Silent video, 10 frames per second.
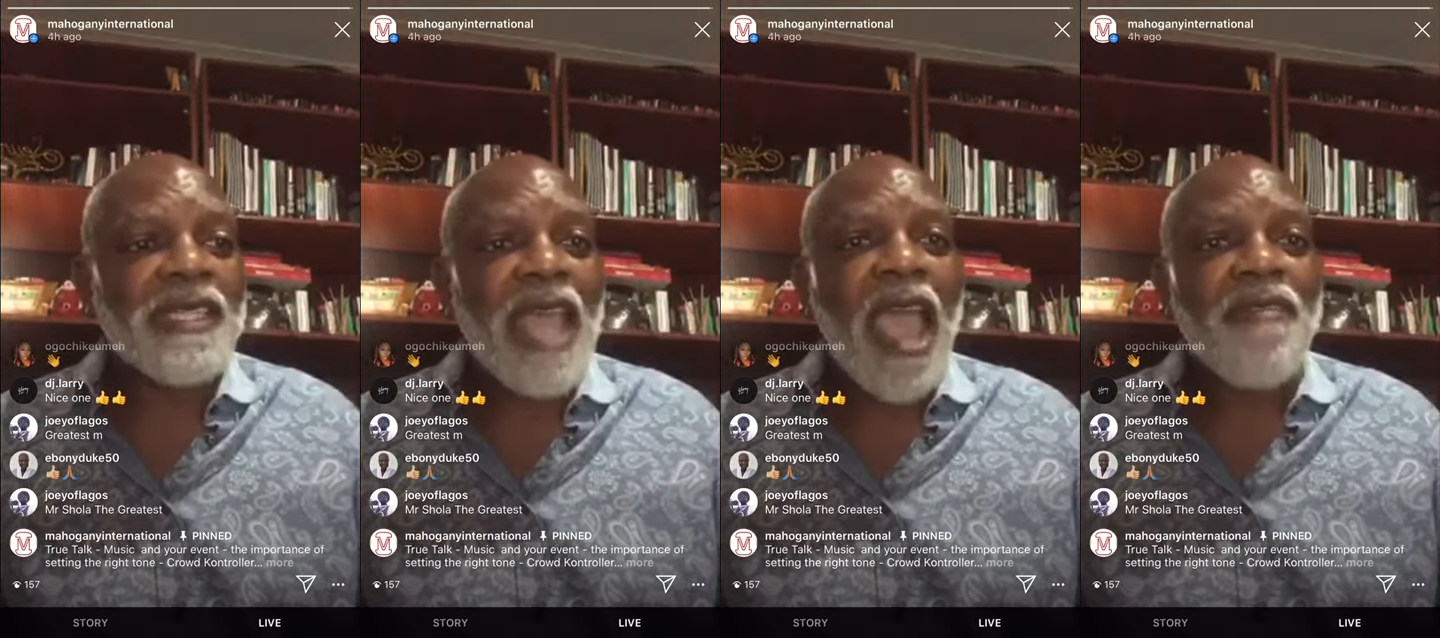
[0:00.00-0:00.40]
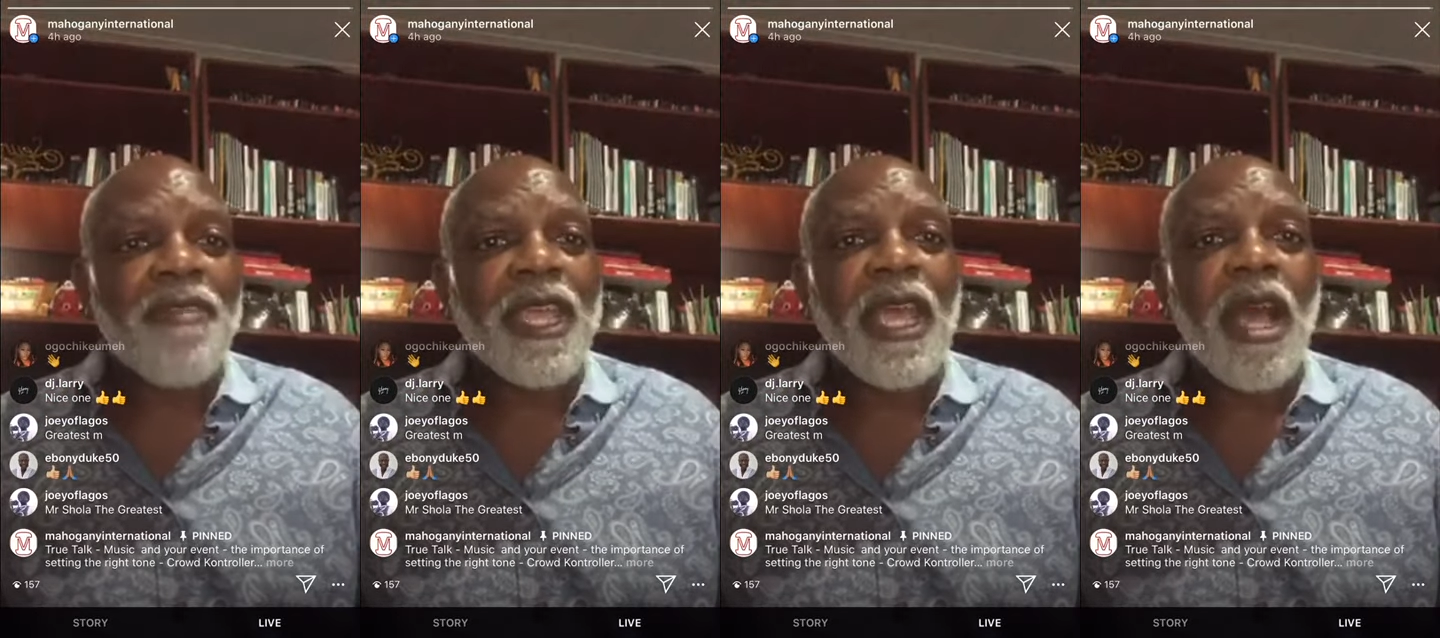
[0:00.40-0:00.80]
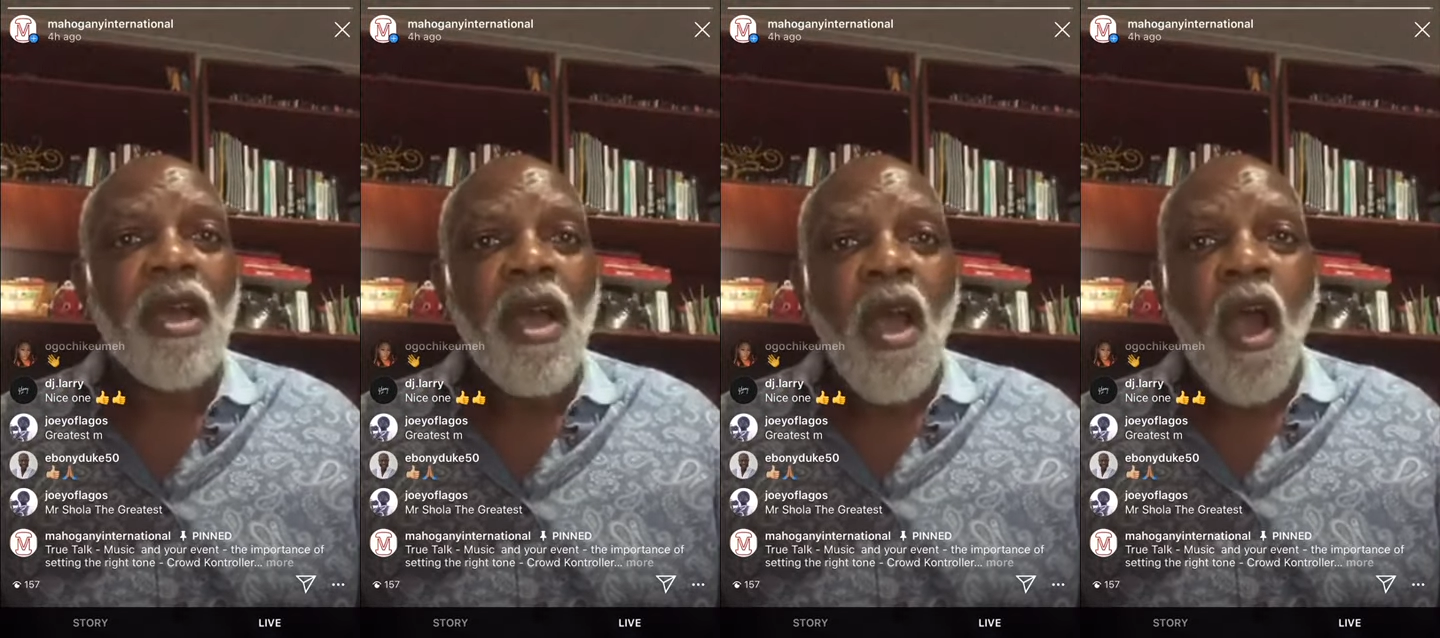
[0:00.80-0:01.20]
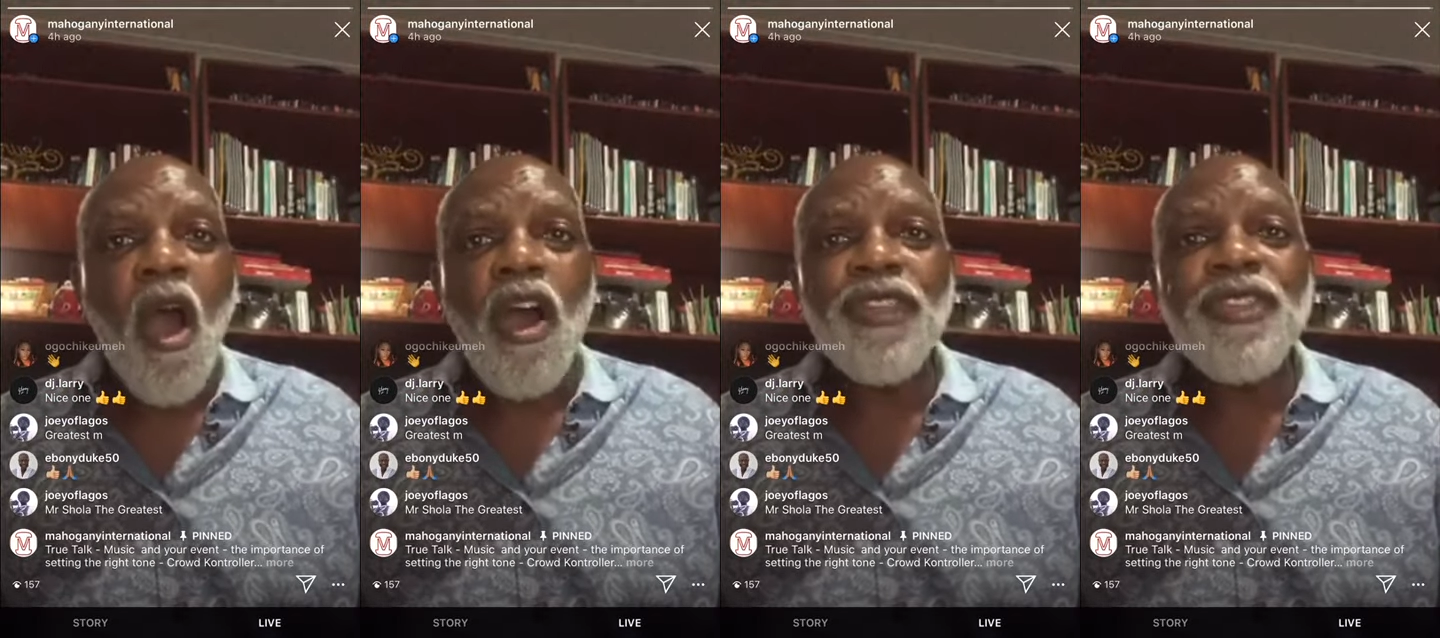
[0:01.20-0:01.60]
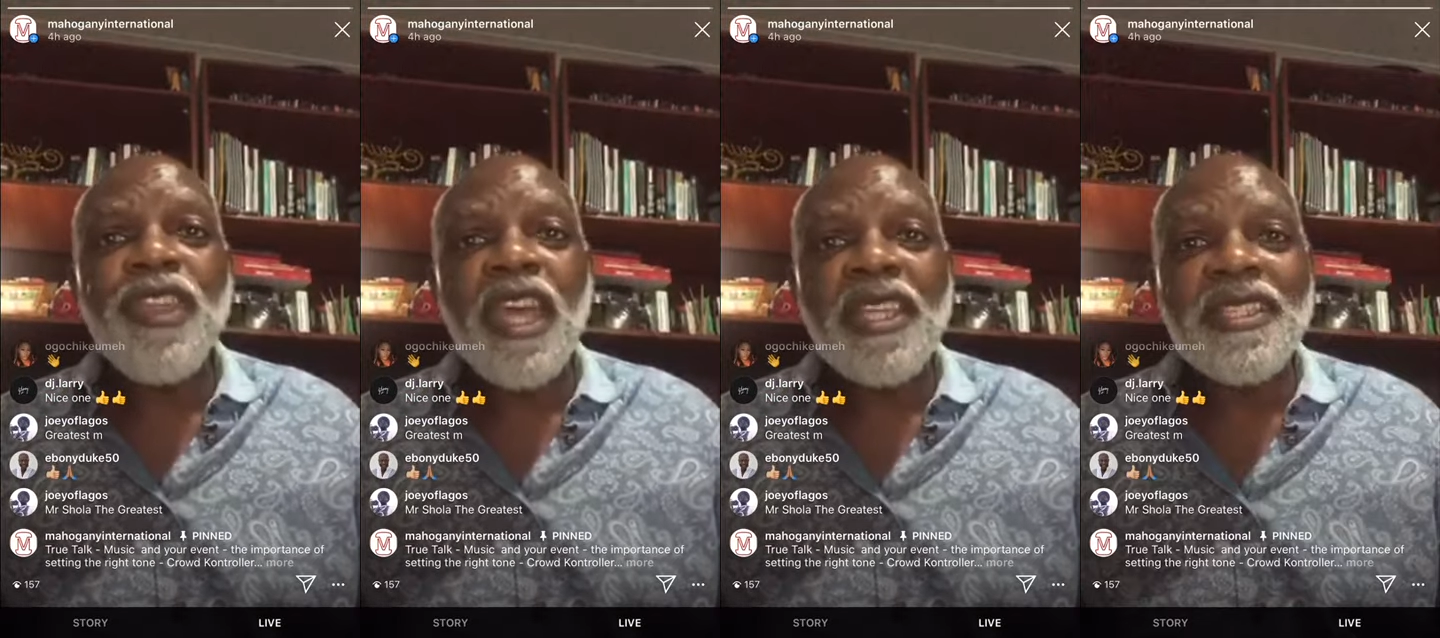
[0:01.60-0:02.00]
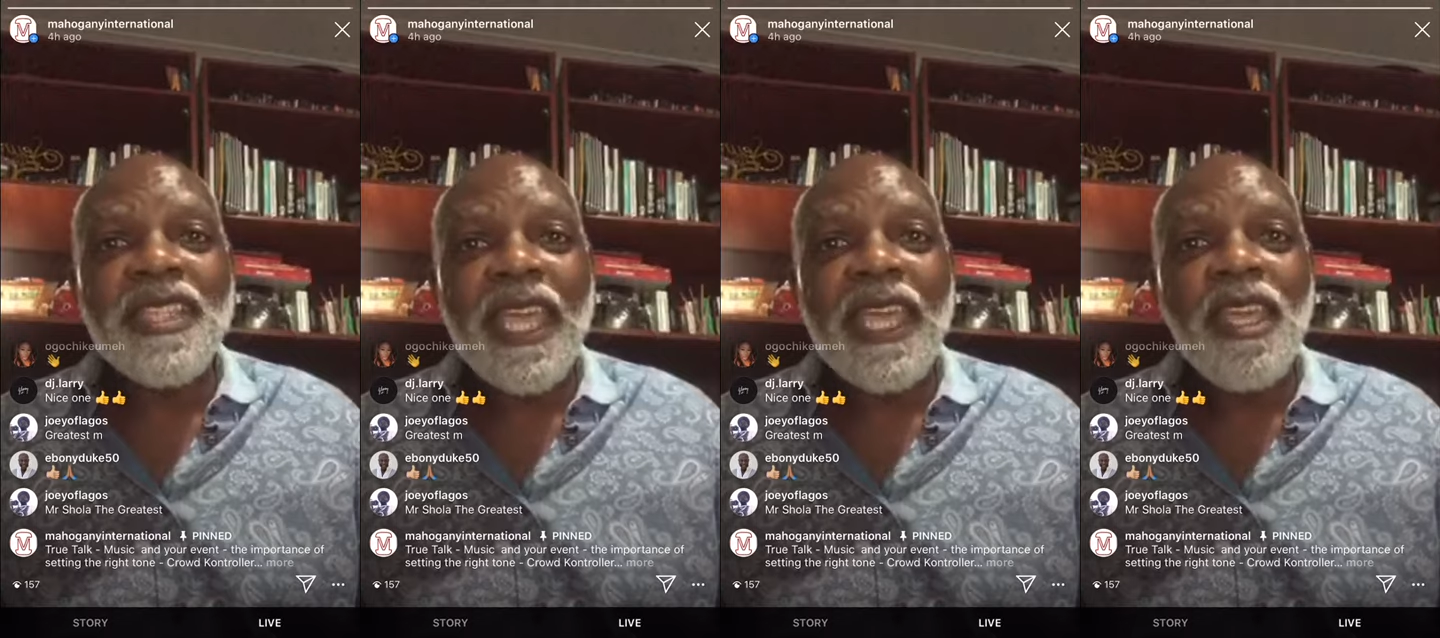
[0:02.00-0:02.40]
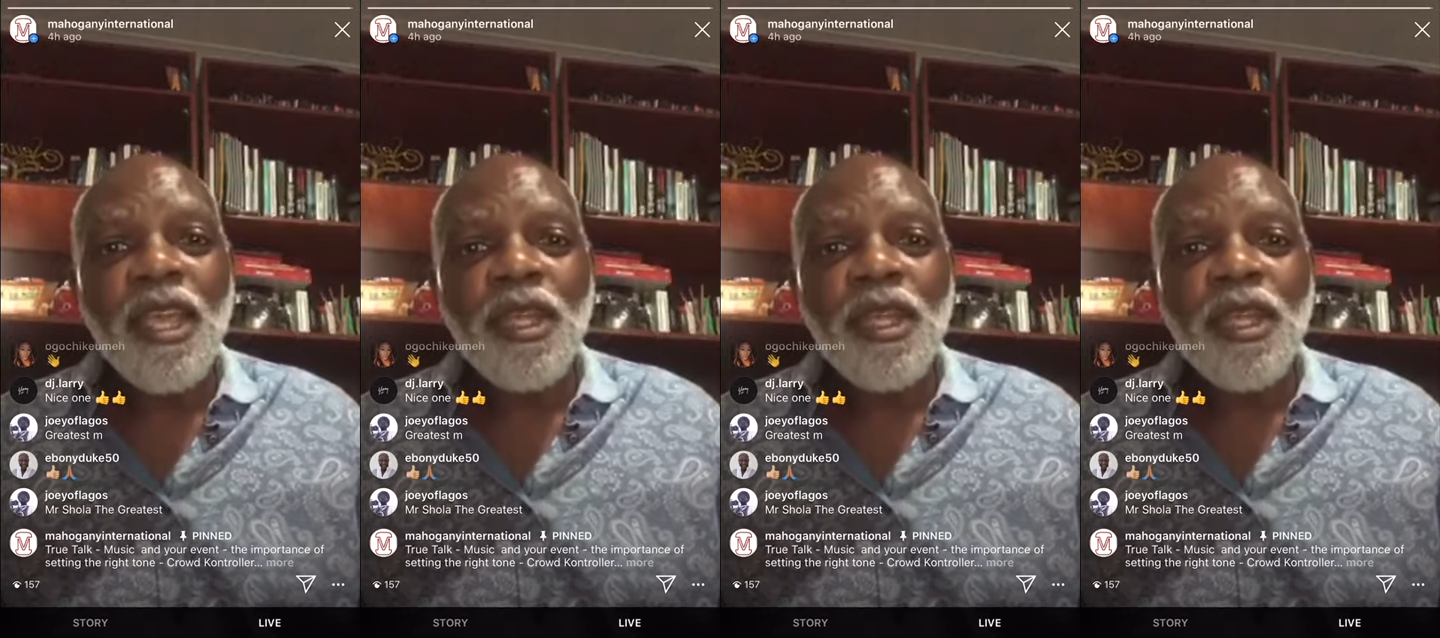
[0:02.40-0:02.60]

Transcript: Africa on Thursday. You